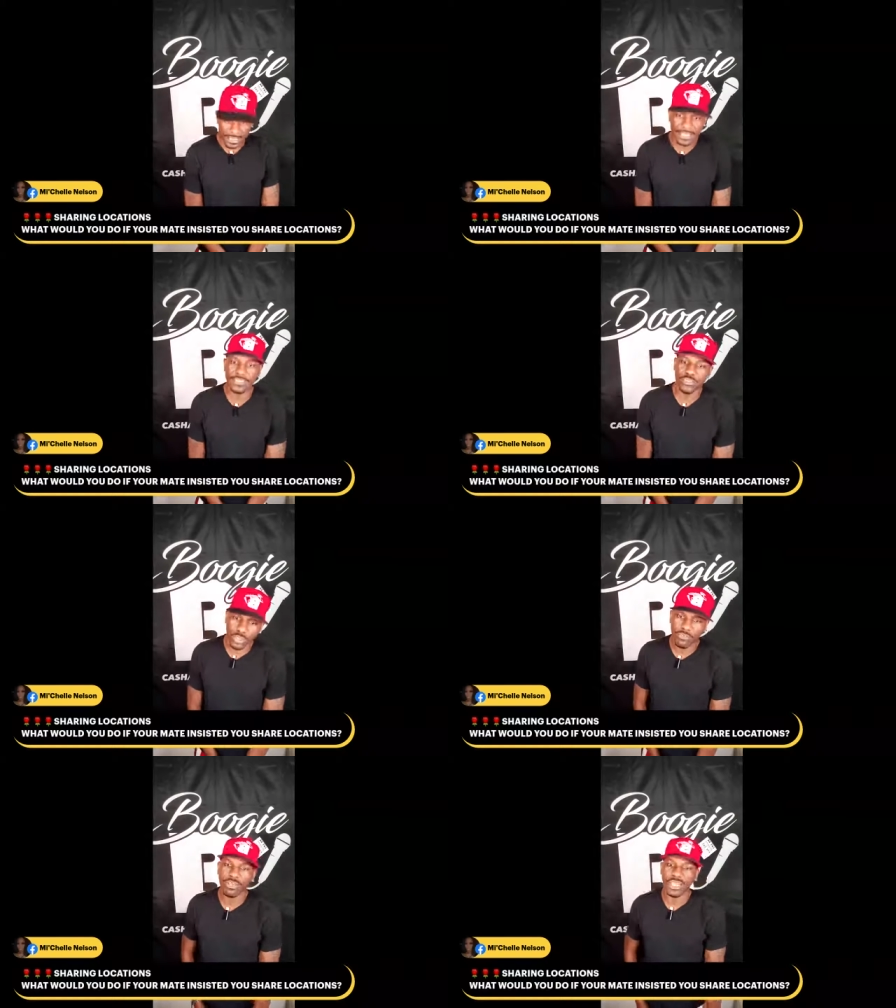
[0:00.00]
get into
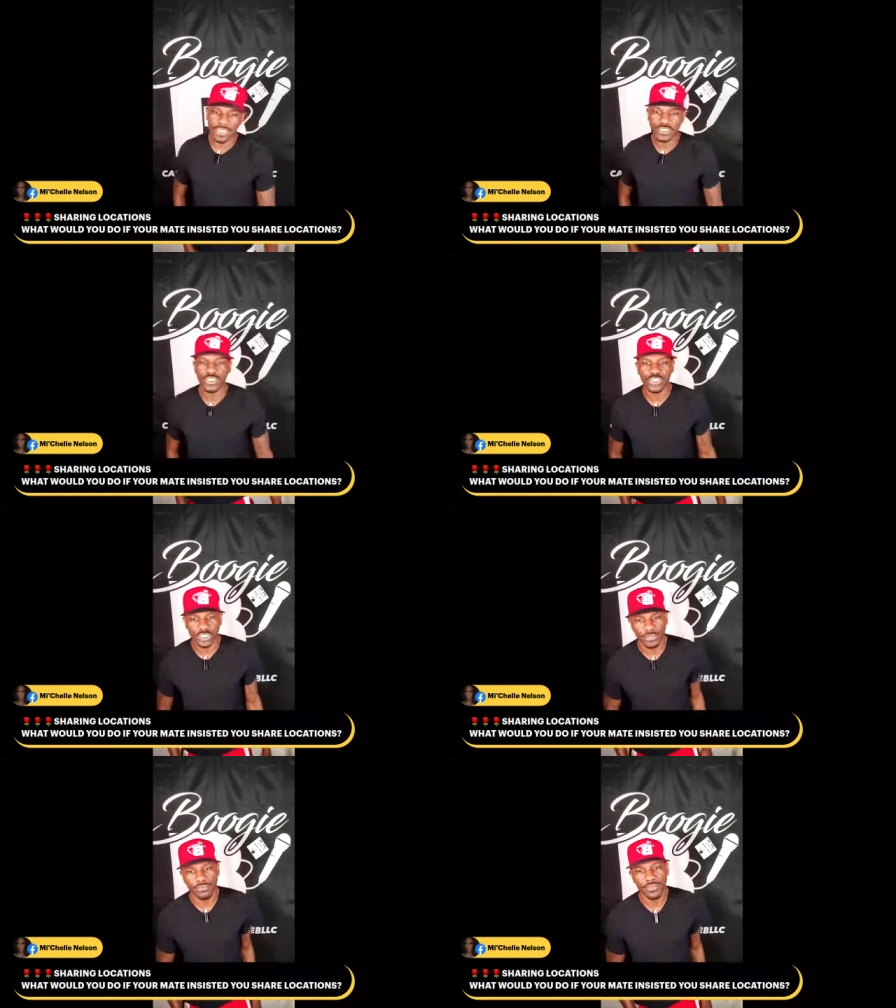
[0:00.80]
a
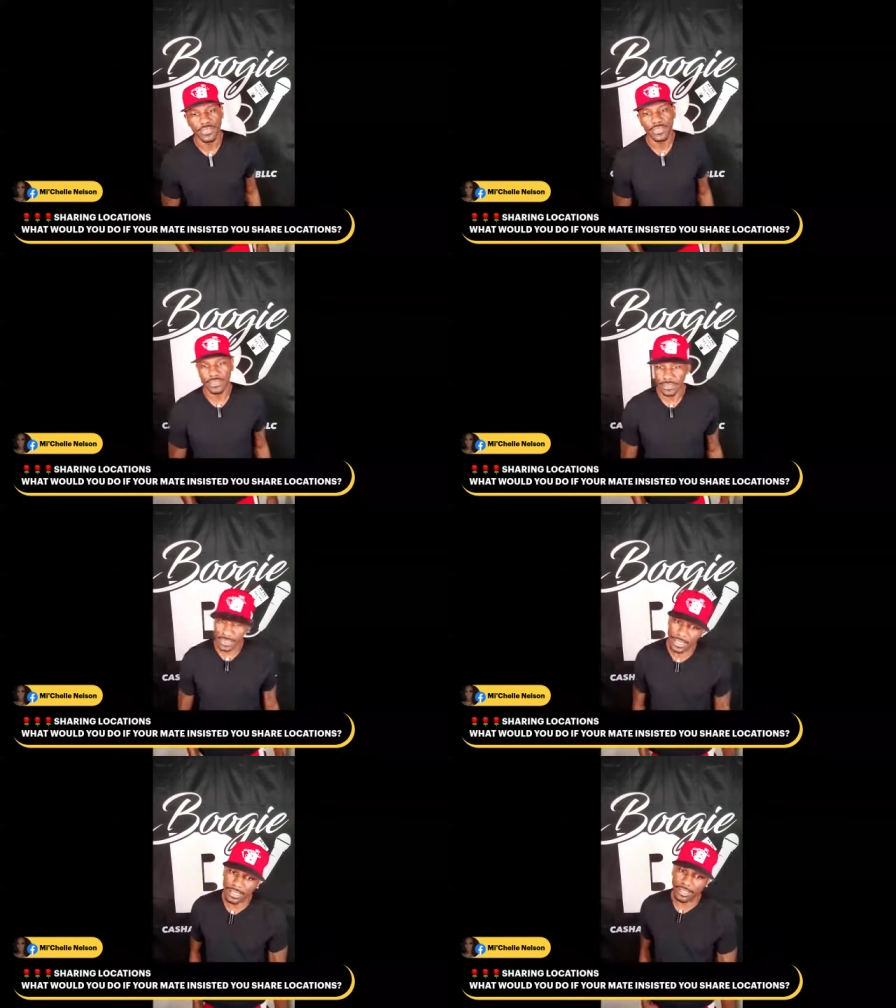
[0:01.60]
relationship.
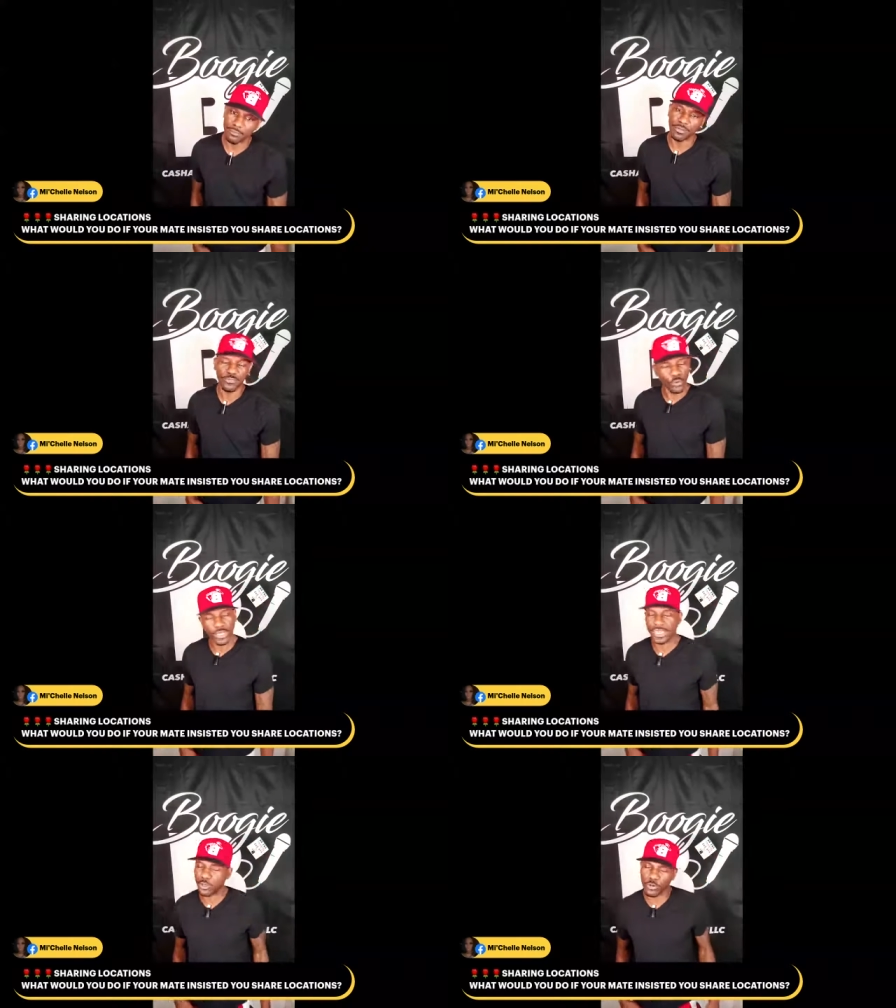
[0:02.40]
Yeah, before
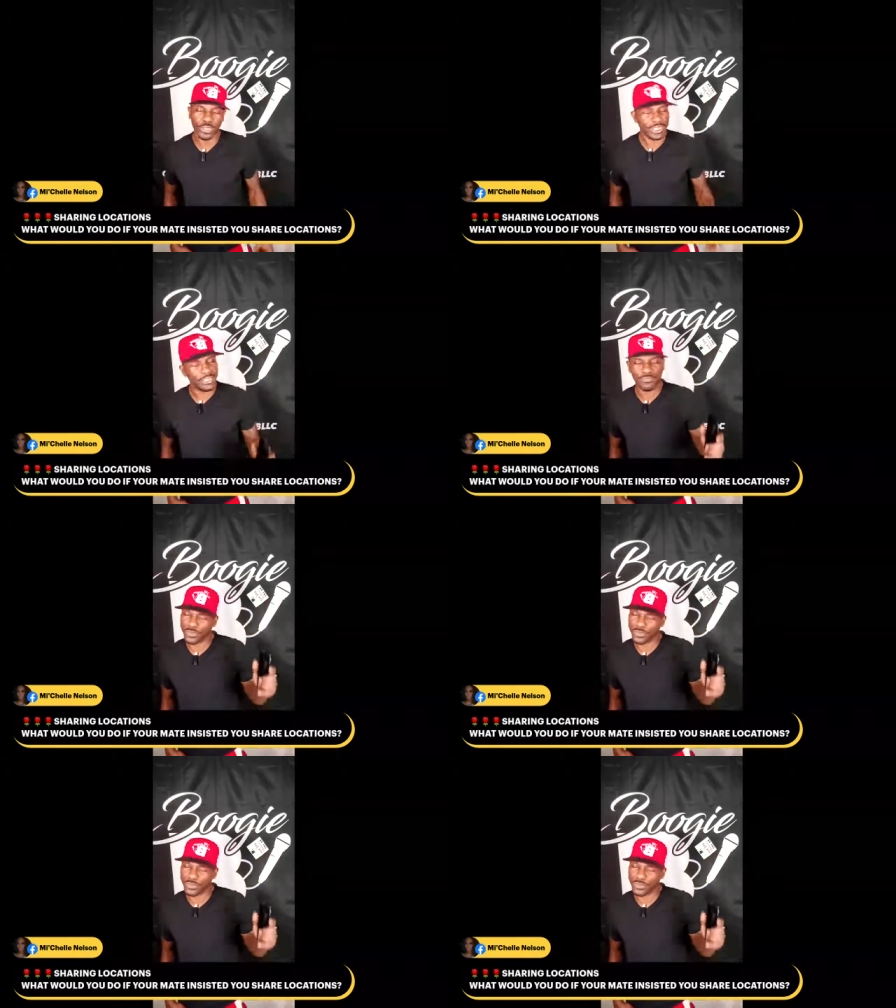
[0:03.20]
they go any